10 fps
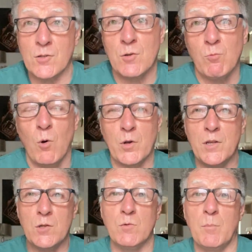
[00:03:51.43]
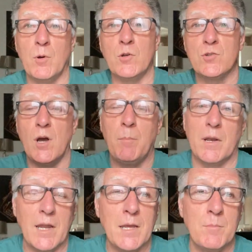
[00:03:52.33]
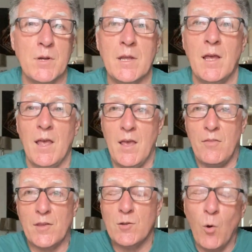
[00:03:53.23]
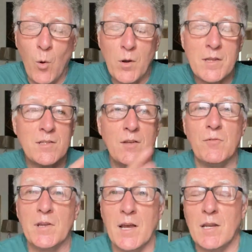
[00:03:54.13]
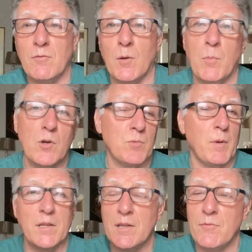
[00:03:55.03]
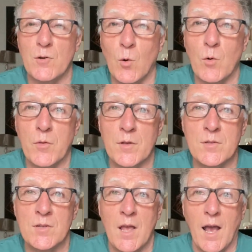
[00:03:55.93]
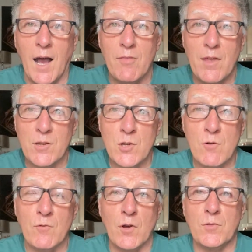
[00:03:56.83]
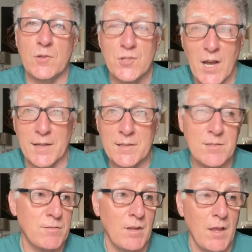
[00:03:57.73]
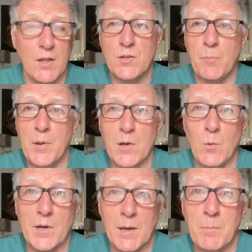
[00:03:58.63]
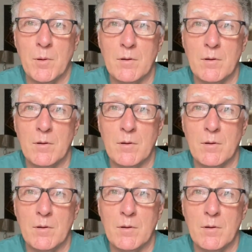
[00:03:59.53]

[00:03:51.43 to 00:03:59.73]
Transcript: You walk into a bookshop, a library, there's all these different colourful books by different authors, and then you've got the chance to pick one up